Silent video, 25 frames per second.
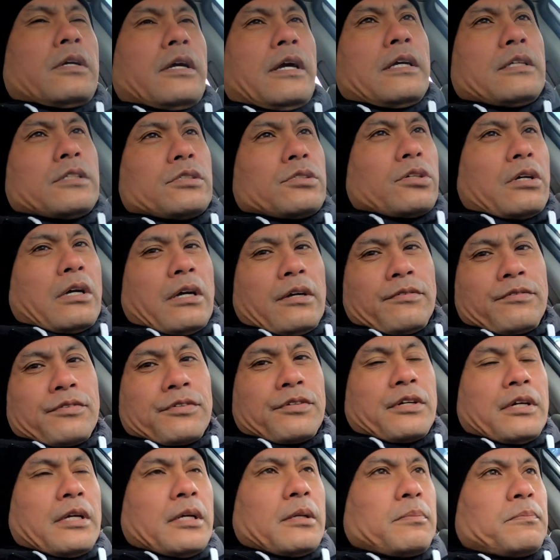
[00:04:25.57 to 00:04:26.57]
guys, so after
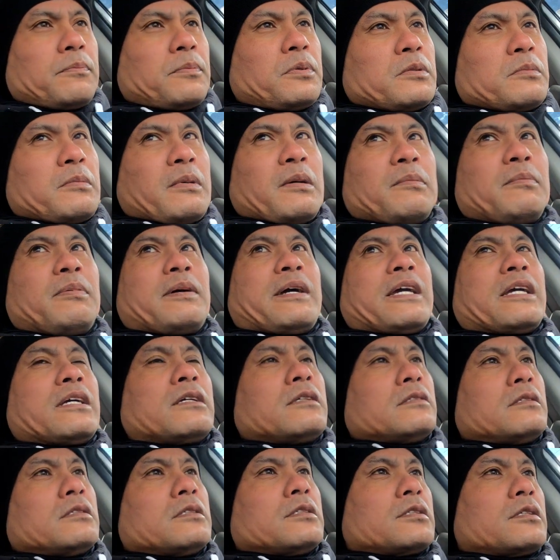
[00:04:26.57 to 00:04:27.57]
I put my bike
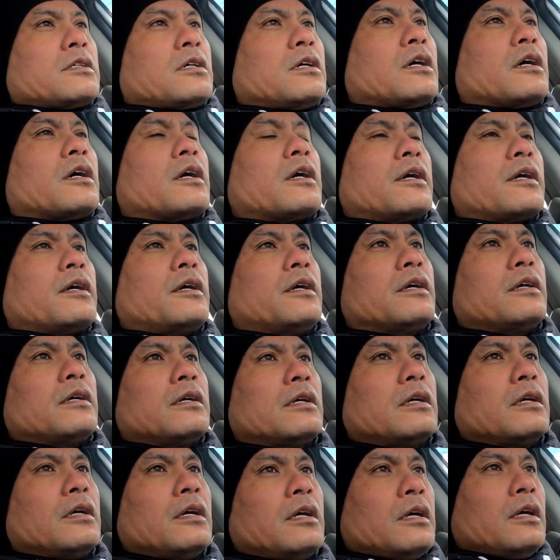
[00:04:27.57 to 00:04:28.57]
in the car,
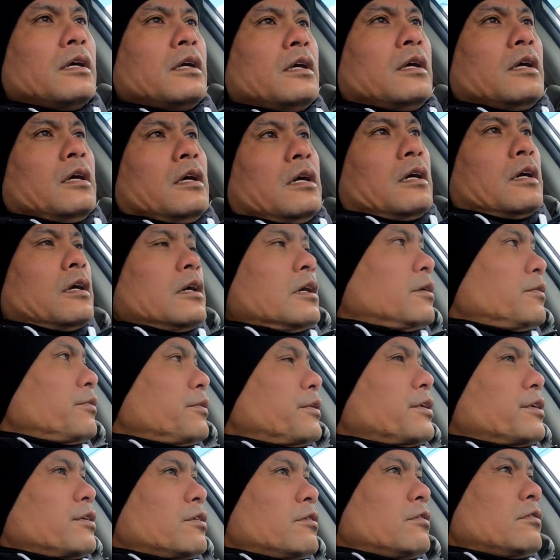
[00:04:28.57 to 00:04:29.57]
we're
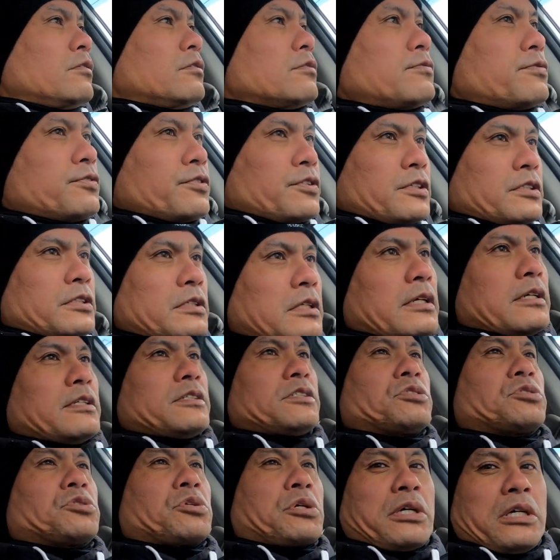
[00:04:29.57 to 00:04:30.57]
gonna go look for a
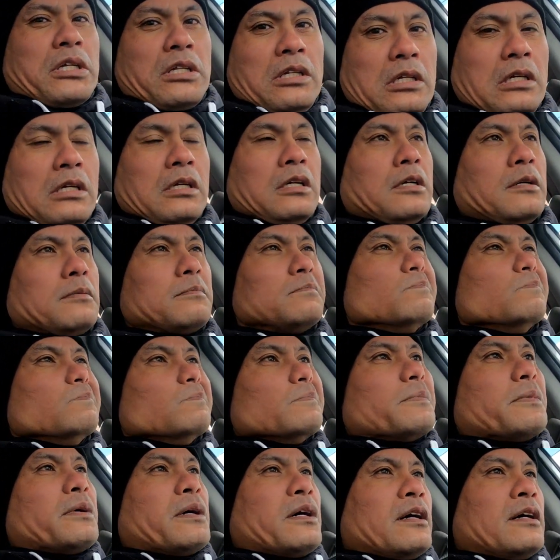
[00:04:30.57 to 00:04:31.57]
nice trail.
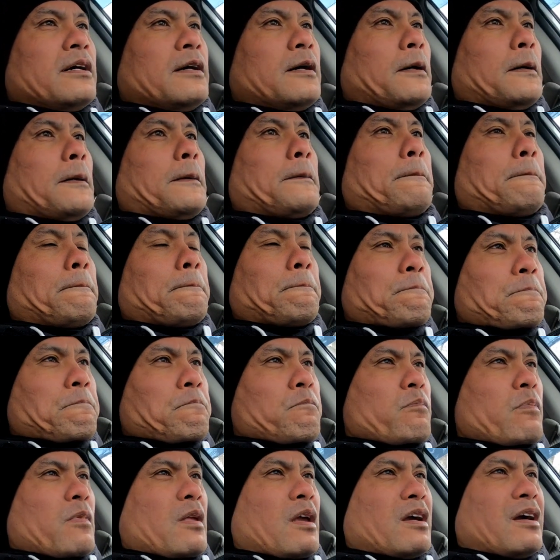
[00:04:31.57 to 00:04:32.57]

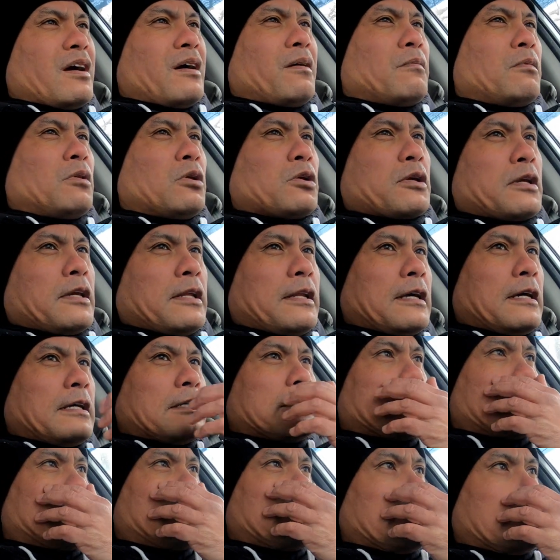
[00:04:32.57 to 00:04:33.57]
I'm looking
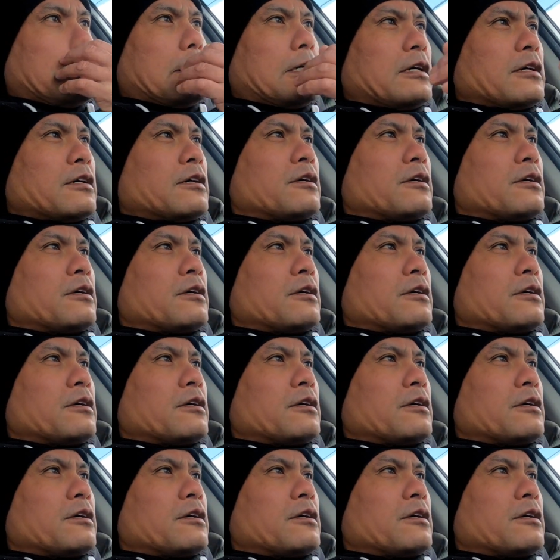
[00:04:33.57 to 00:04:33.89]
at the